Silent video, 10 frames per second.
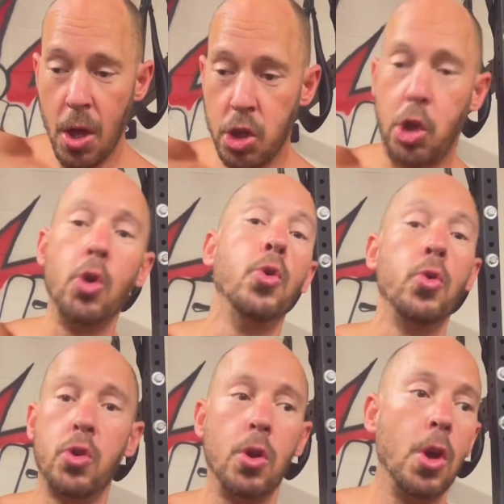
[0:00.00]
to
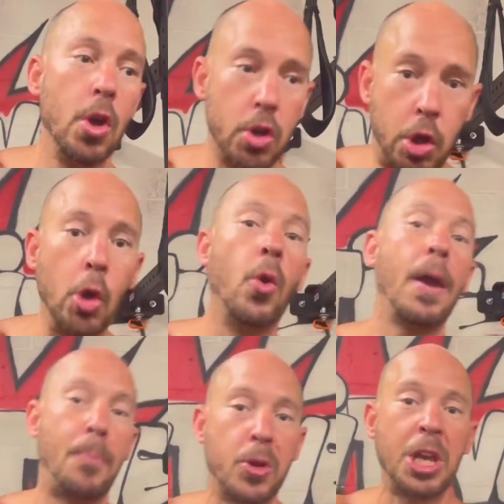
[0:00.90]
a
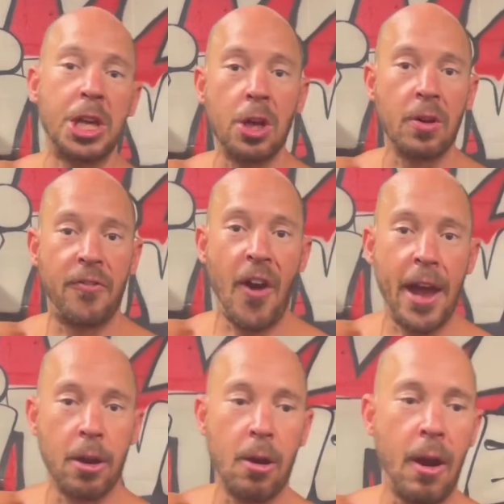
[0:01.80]
particular
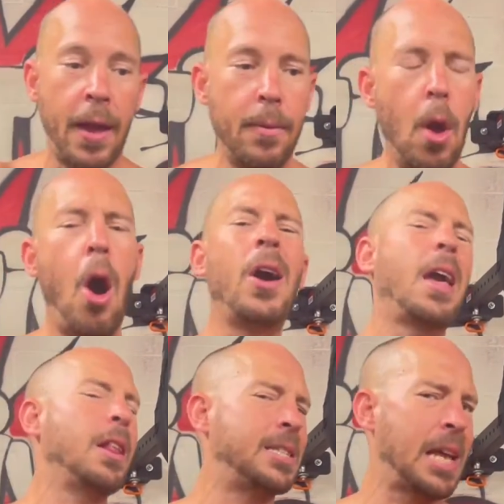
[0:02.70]
fighter, all right?
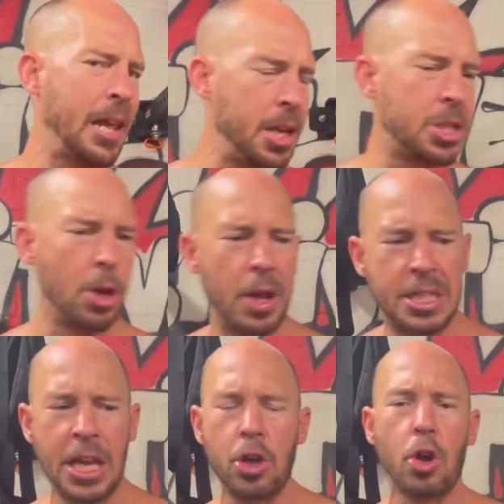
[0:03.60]
Okay, let's say this, though.
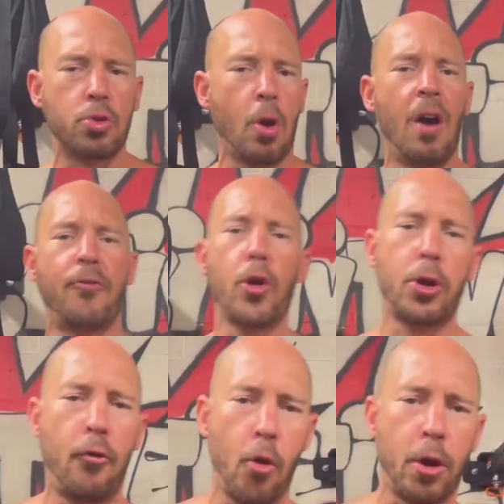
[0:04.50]
Let's say you go through all
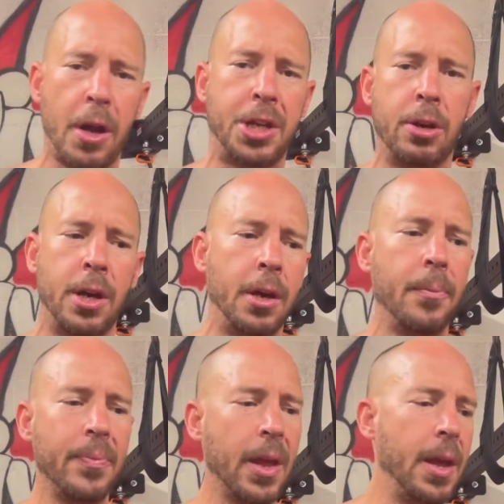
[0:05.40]
four criteria,
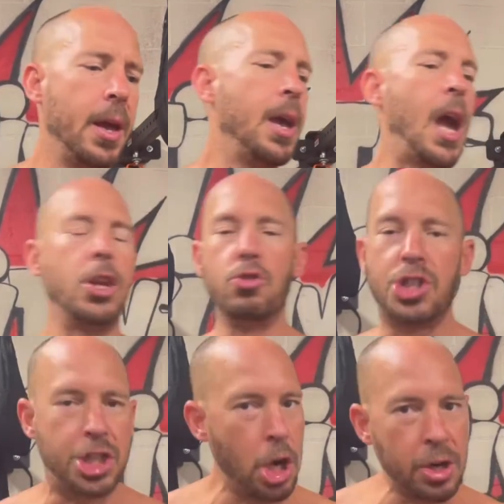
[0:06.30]
and you
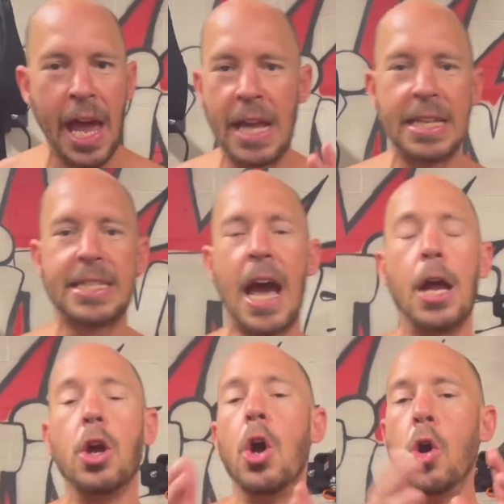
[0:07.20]
still can't
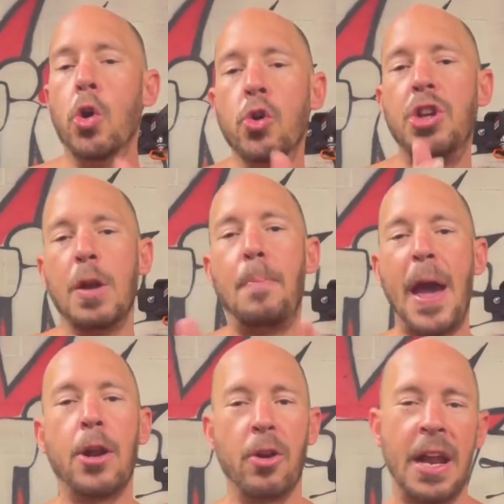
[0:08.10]
decide who did
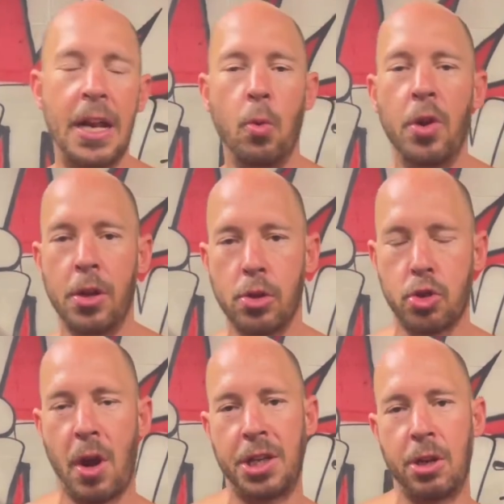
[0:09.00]
better in any one of those
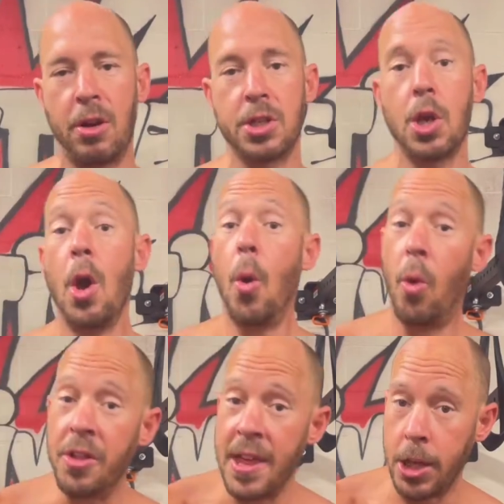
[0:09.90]
criteria.
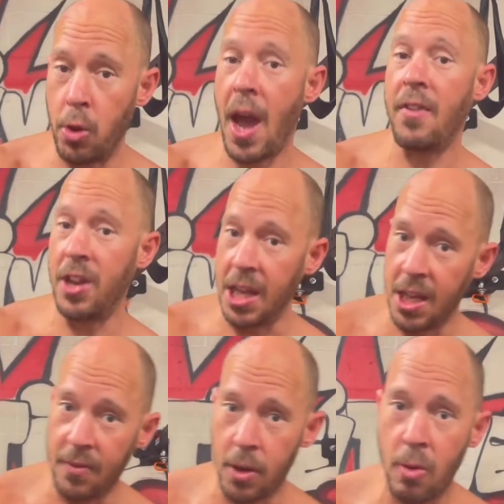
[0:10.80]
Well, then you have an
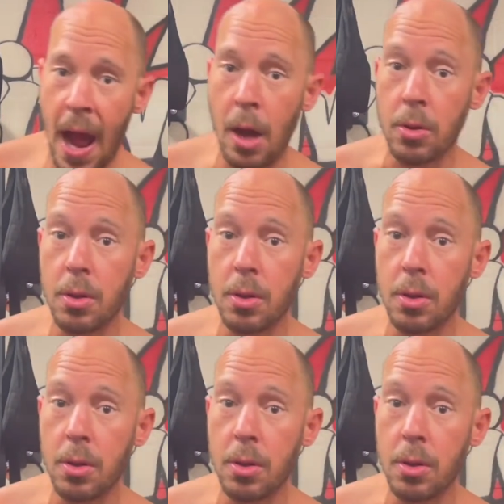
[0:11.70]
even round.